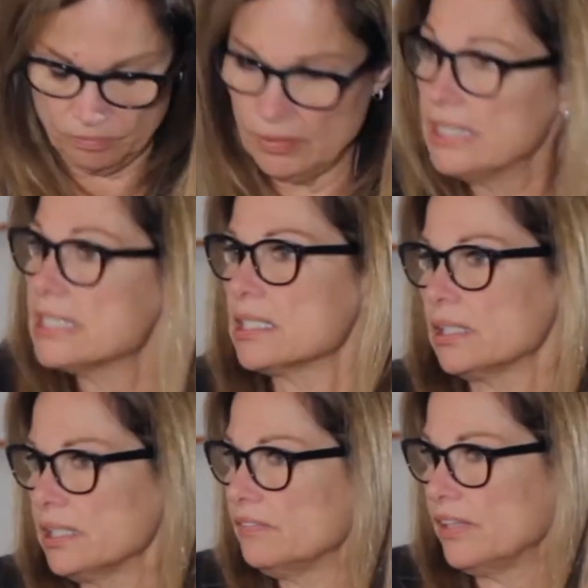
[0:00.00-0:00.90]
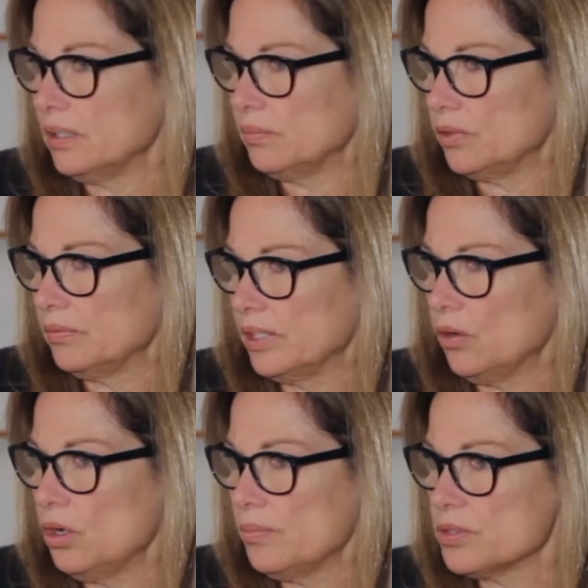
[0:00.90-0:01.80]
instantly available. They're
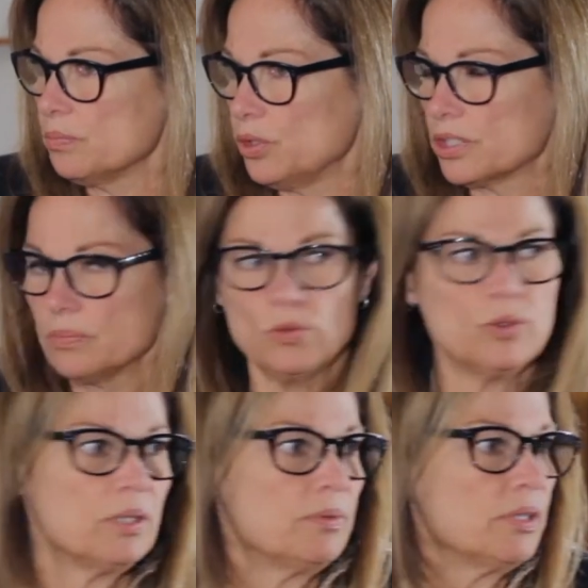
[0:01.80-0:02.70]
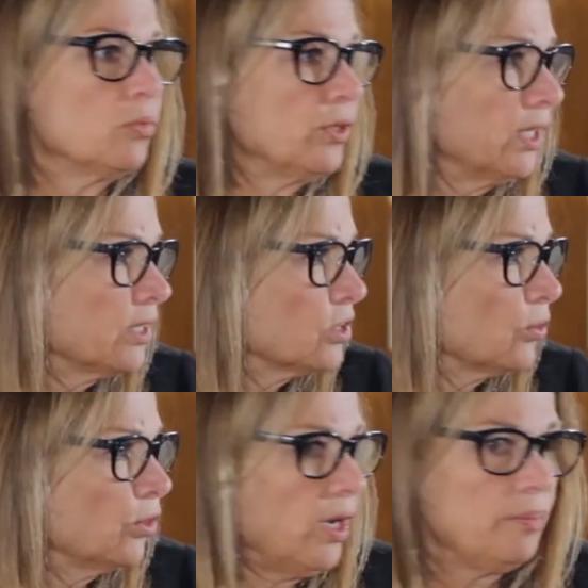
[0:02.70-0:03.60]
almost books. I mean, you get up in the morning, I
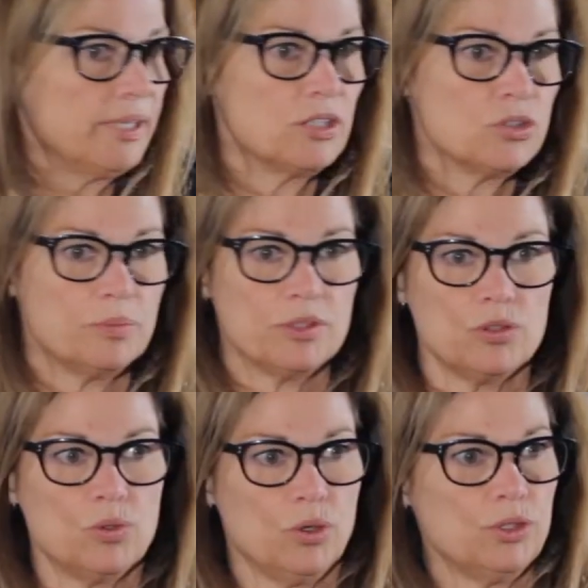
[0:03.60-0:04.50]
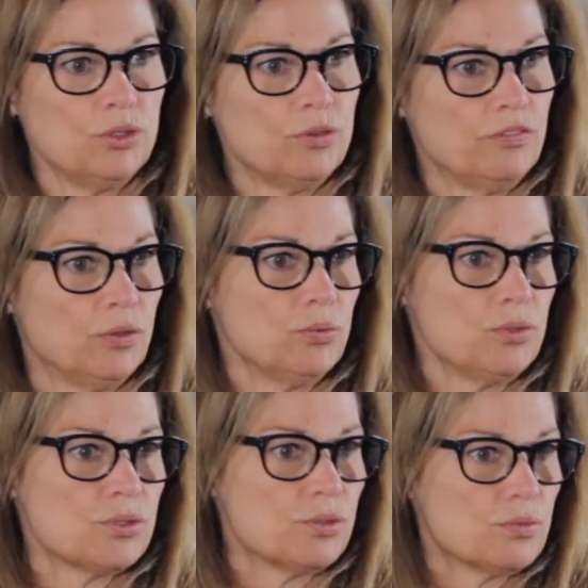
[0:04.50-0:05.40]
don't know how many do it, but you go to your
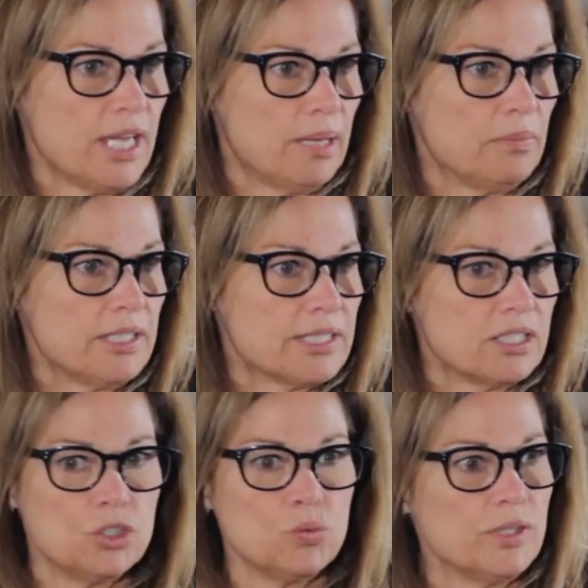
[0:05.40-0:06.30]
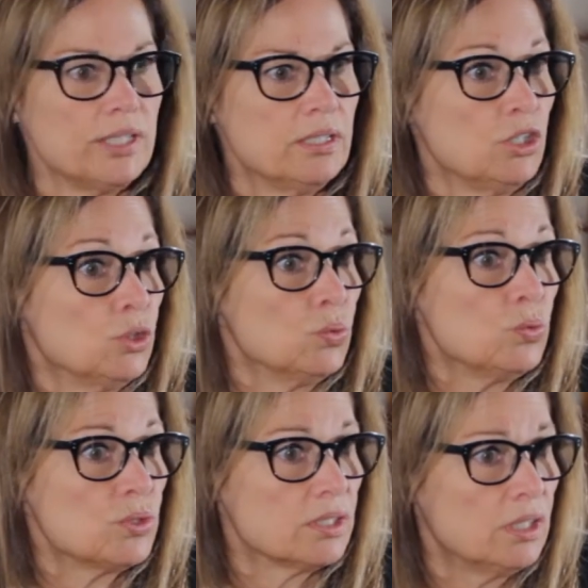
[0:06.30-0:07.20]
phones or tablets and you read the
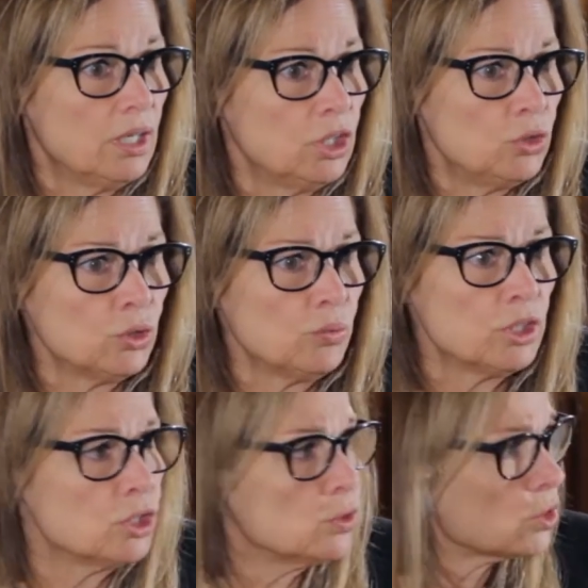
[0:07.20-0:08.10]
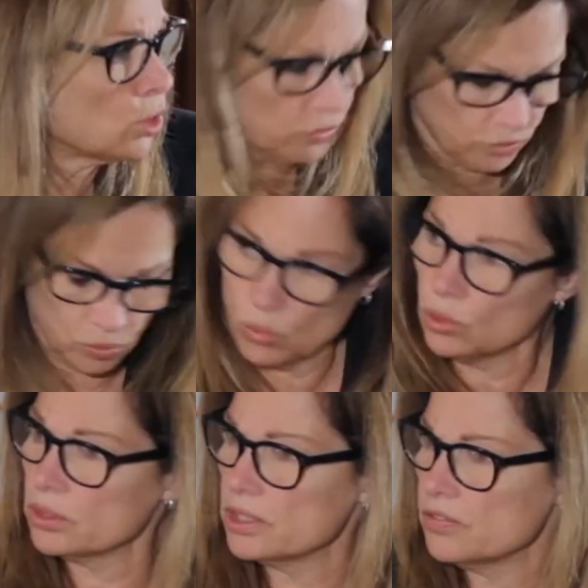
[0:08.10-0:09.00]
news, and you can read the news all over the
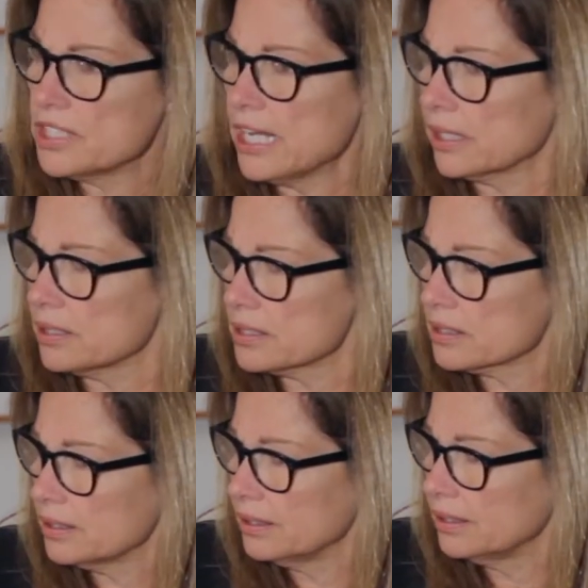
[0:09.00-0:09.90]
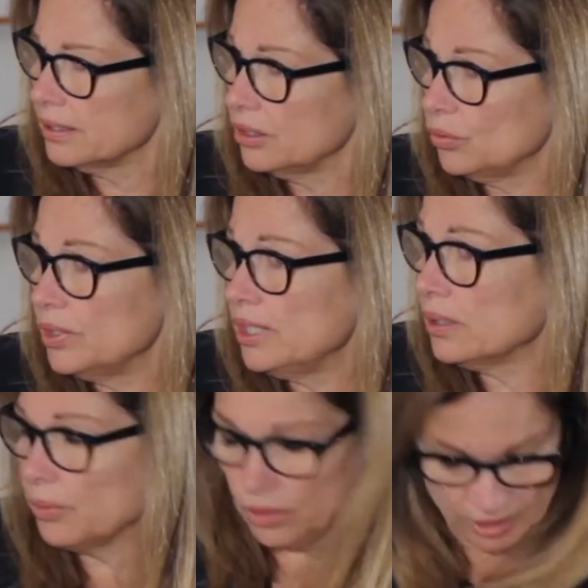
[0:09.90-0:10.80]
world in seconds. You don't need
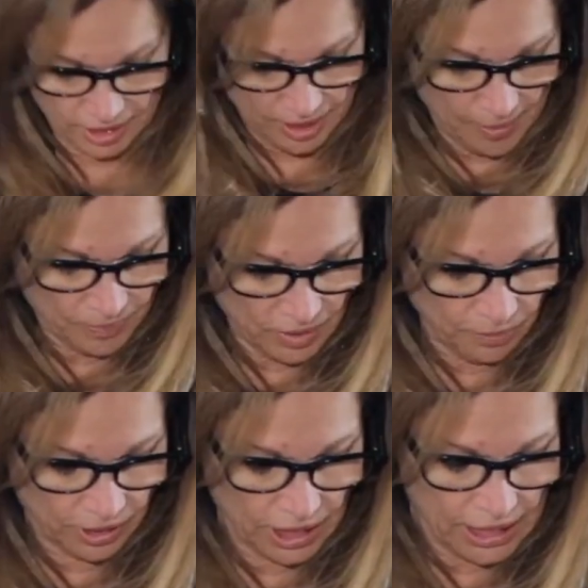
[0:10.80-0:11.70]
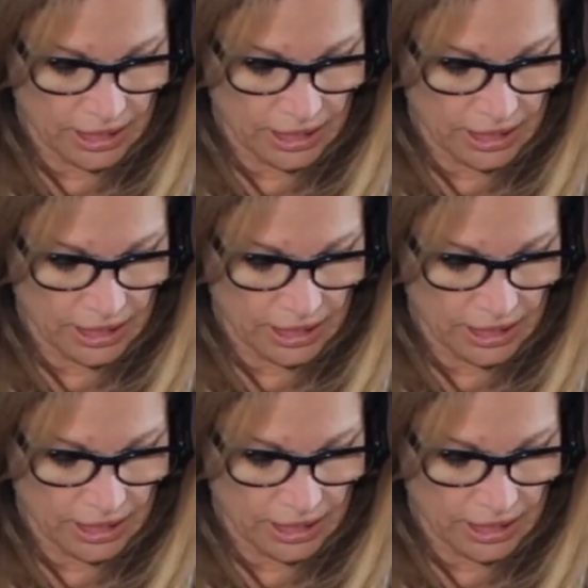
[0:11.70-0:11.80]
a book. Yeah. But